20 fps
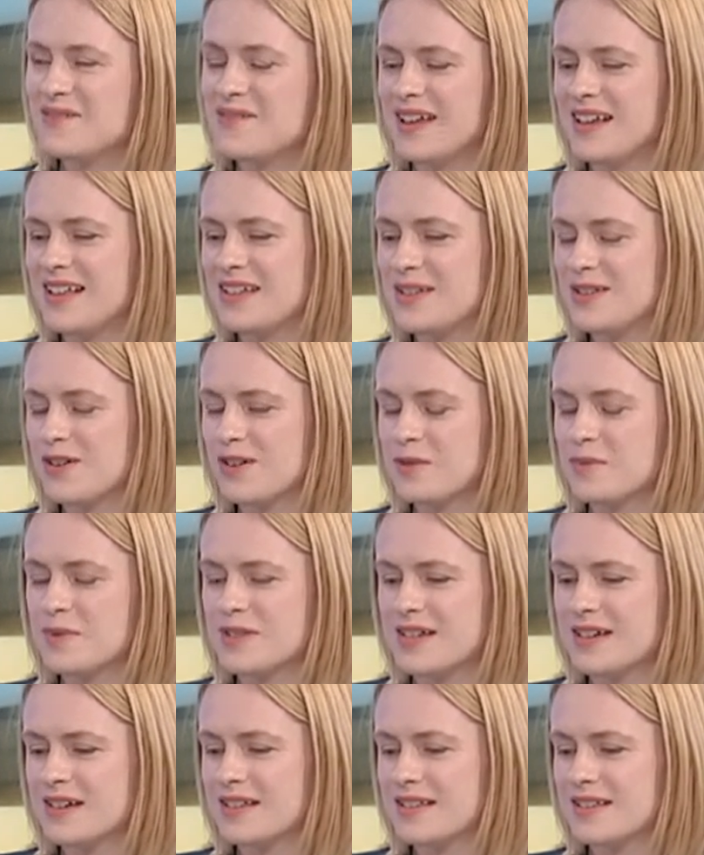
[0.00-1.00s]
In
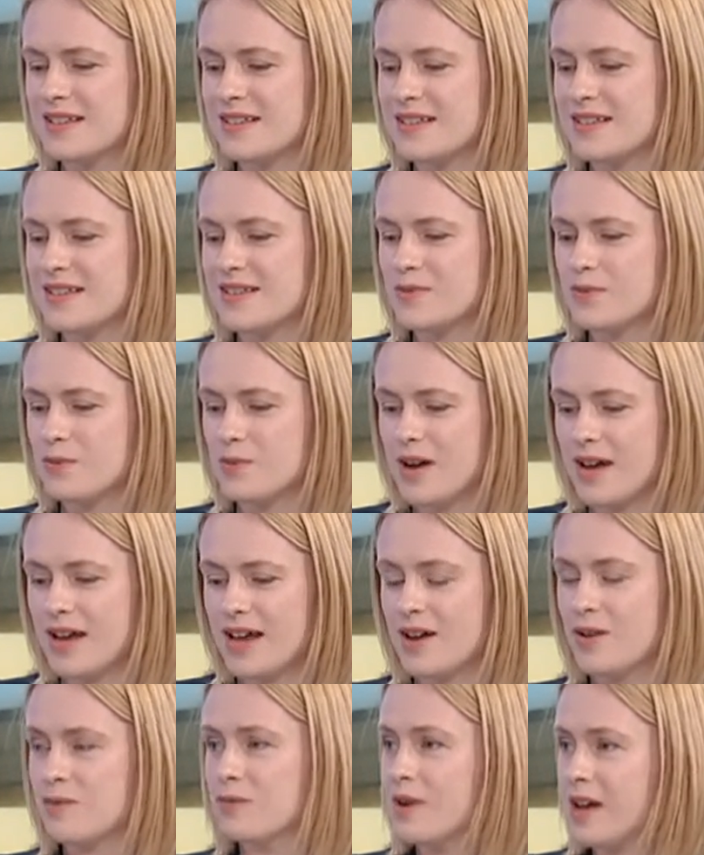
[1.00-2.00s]
circumstances
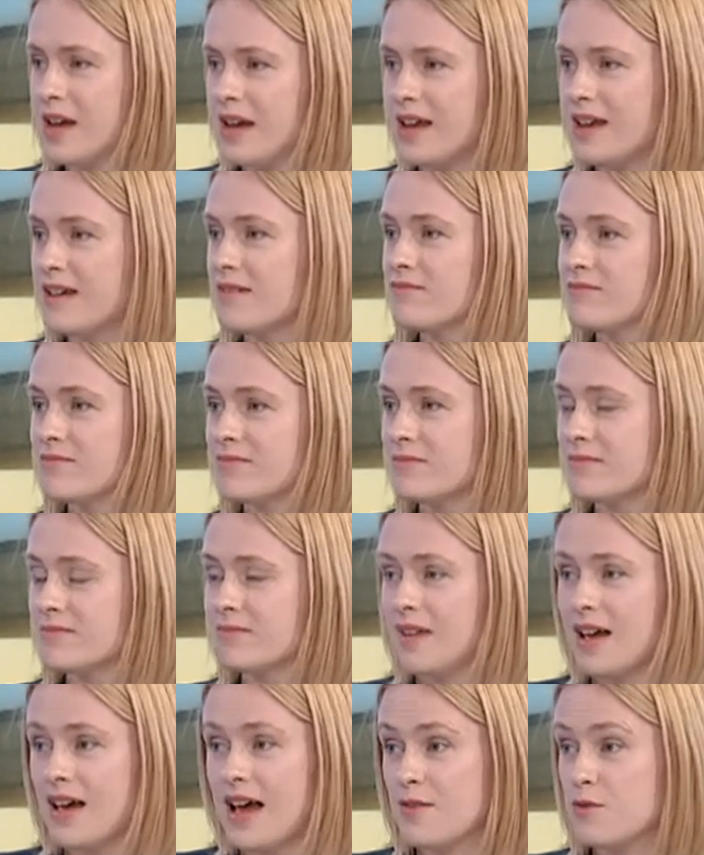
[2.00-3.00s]
where we
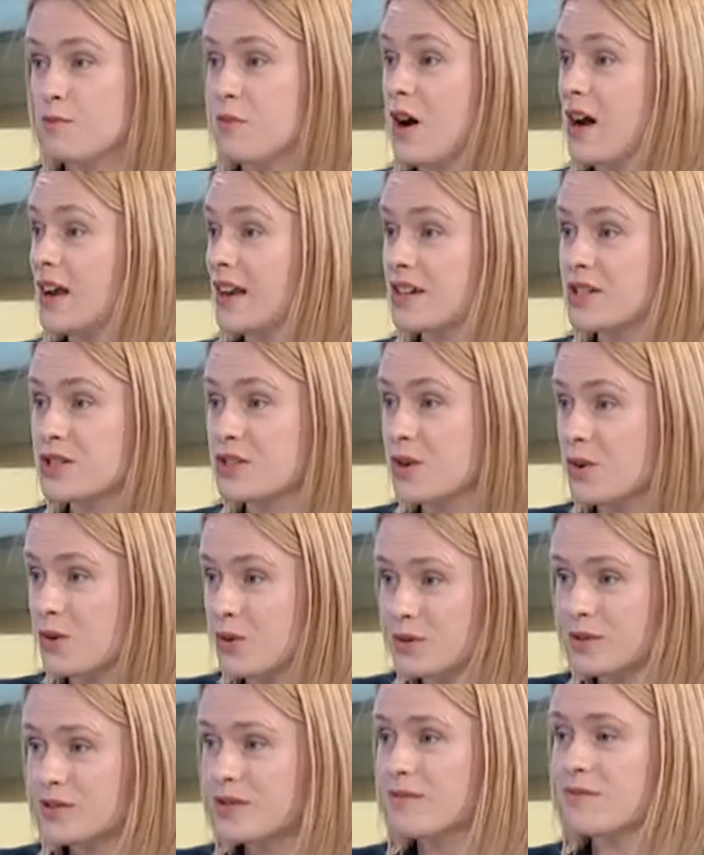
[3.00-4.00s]
have a by-election
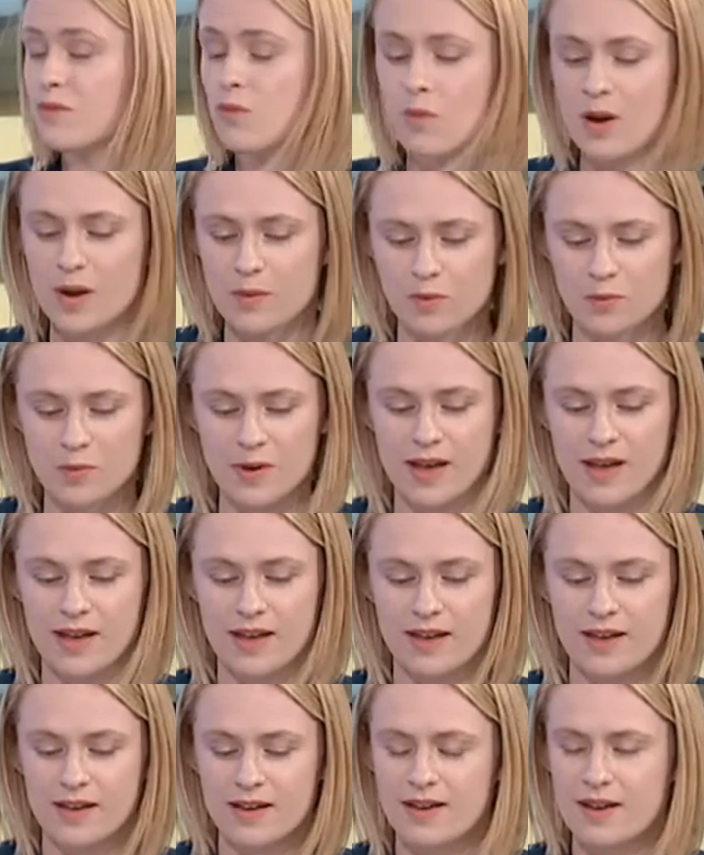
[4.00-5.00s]
called, we will
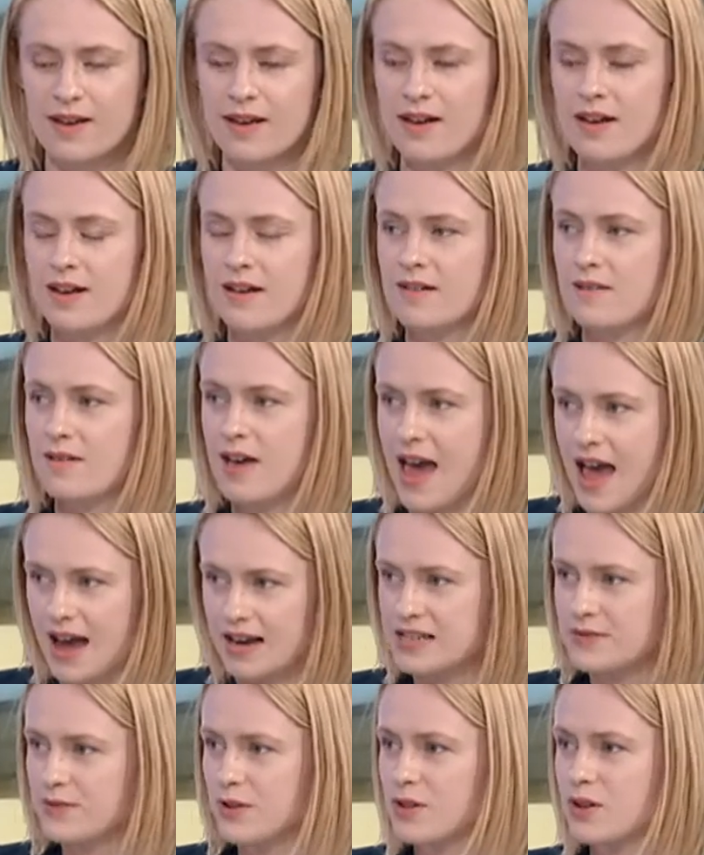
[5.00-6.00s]
be
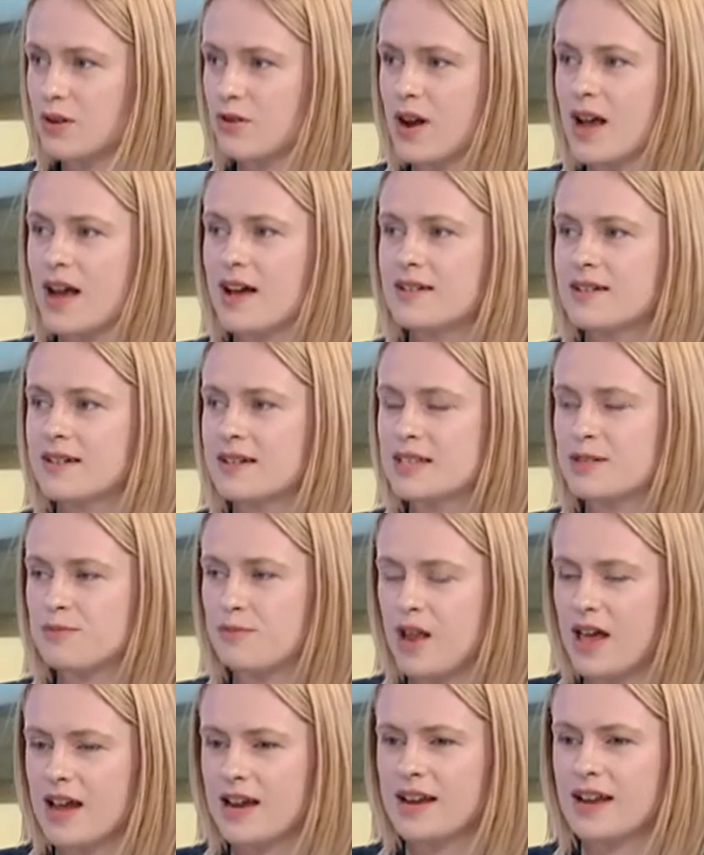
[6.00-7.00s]
active on the ground
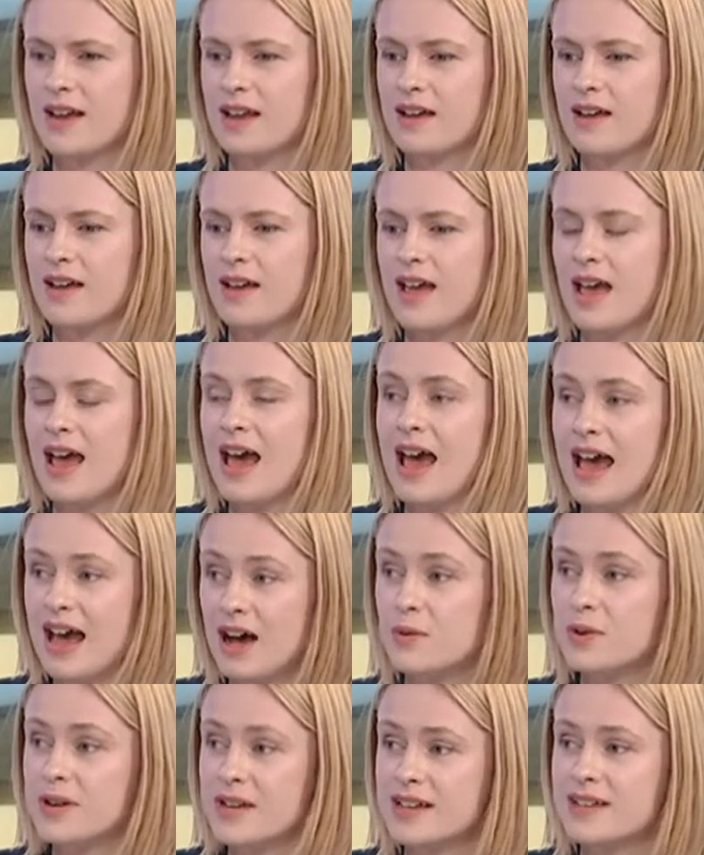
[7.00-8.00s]
explaining
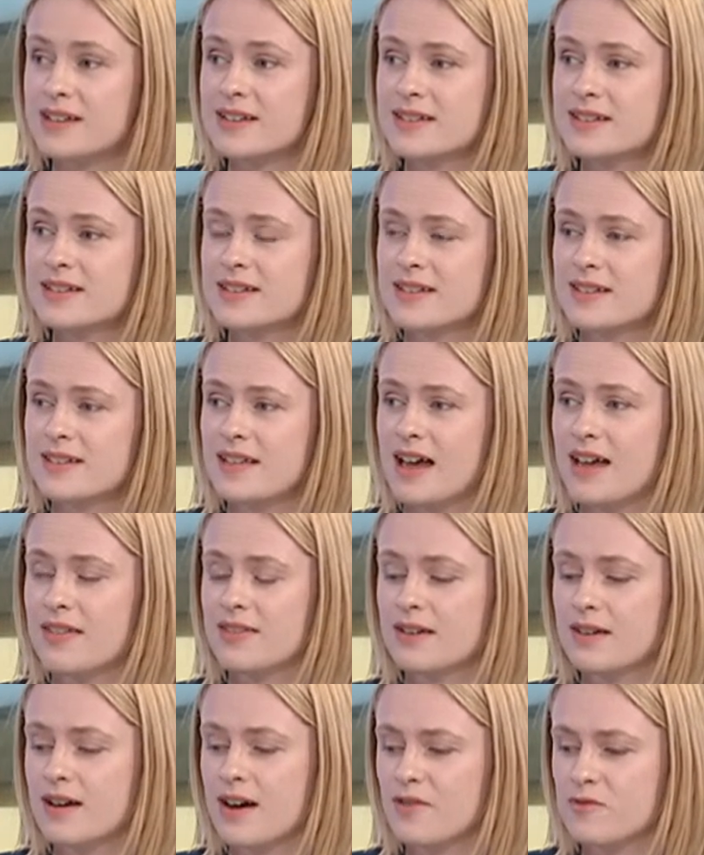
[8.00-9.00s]
how it is that
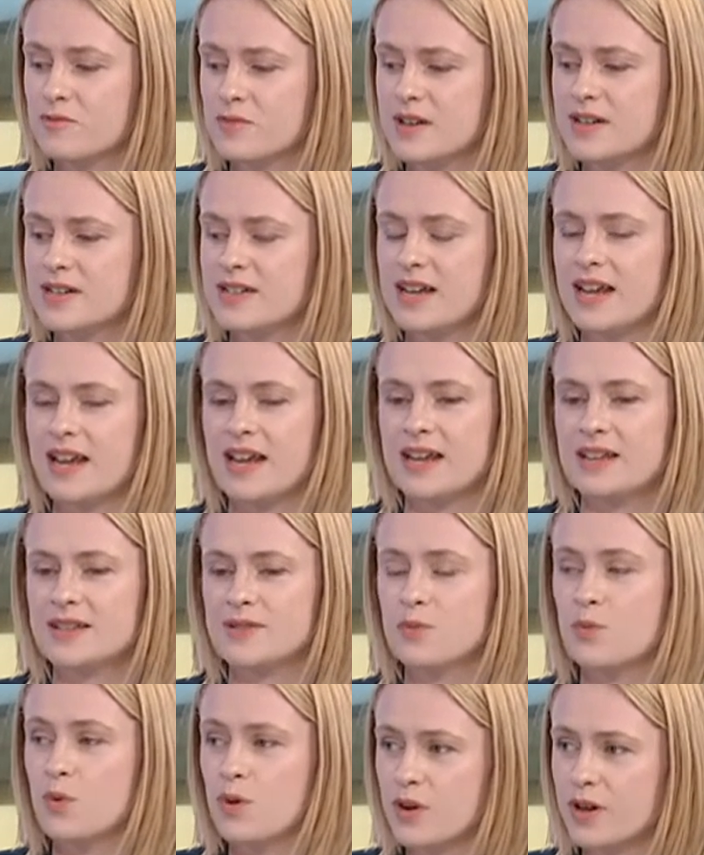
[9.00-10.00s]
the government
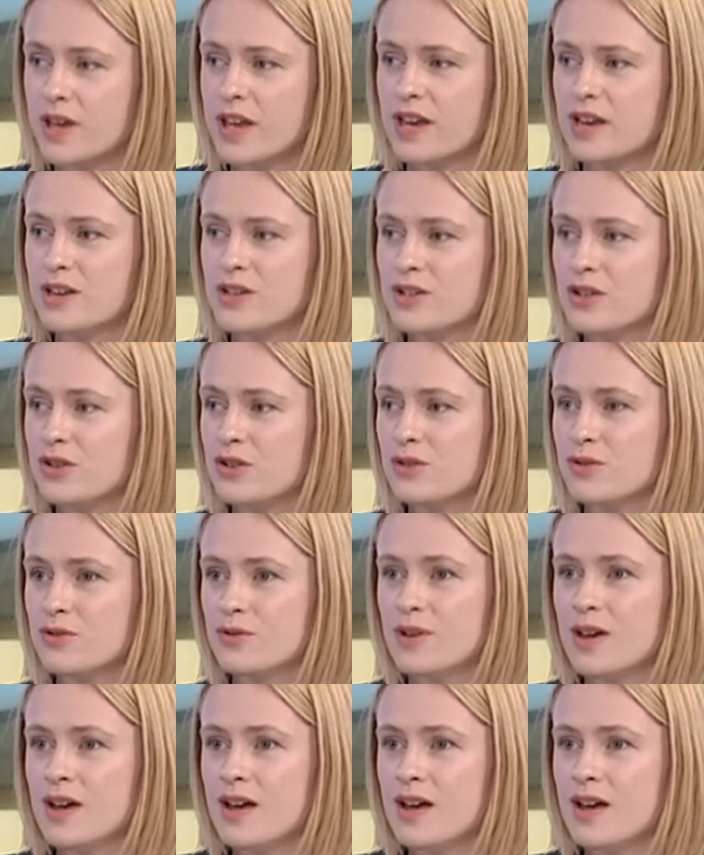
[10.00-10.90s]
is working to